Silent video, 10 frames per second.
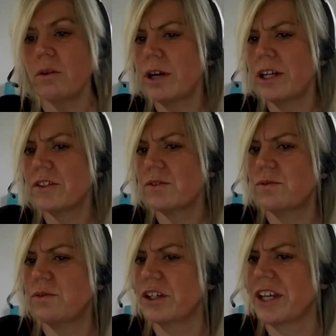which
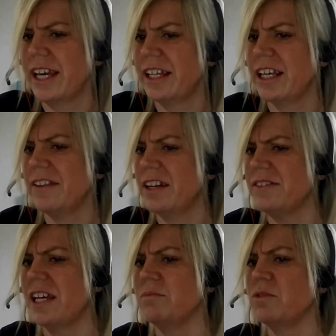for Kelly at that
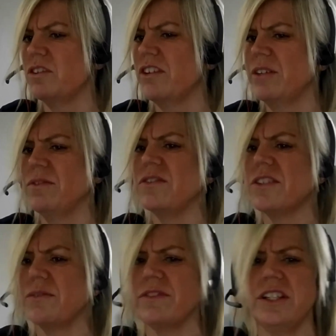time was around the
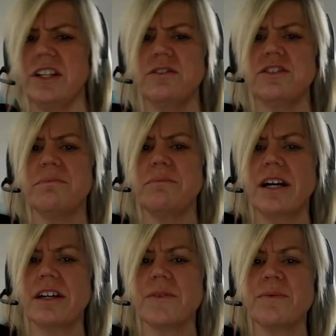1700
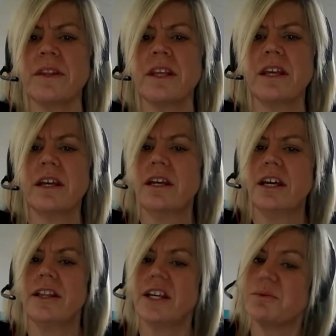mark.
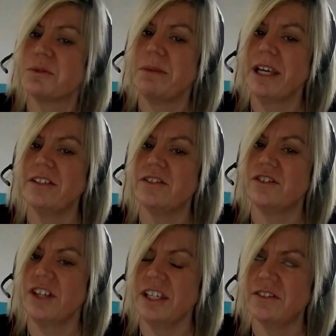This was paid
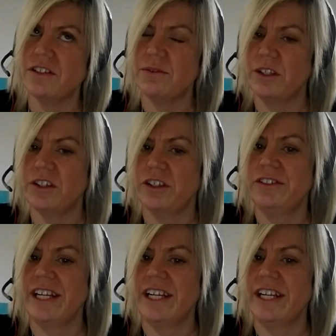straight to the funeral